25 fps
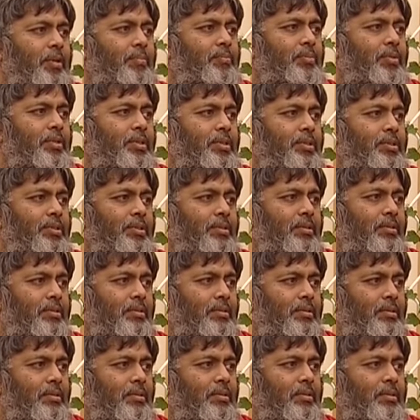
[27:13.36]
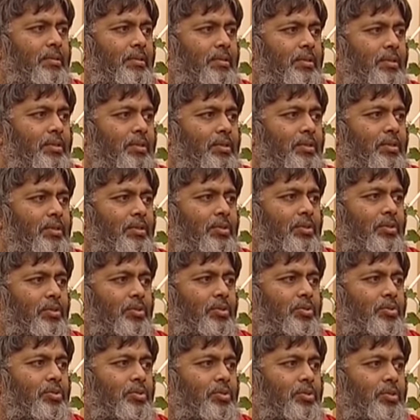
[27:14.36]
population
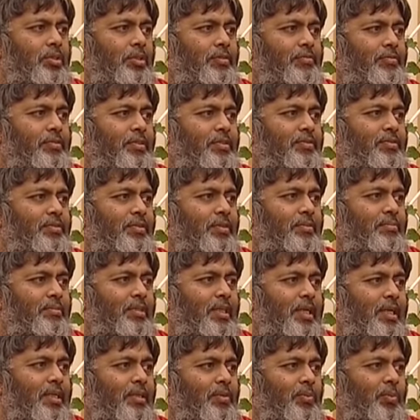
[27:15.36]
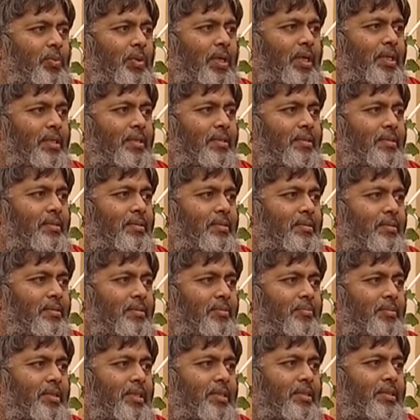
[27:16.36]
those who suffer from that virus
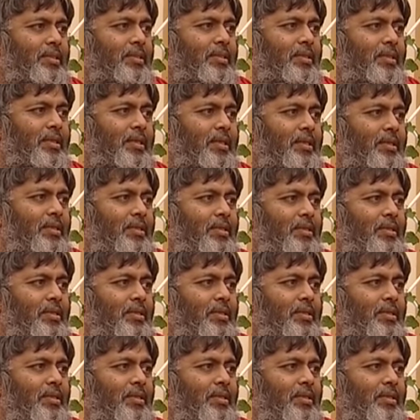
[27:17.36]
or bacteria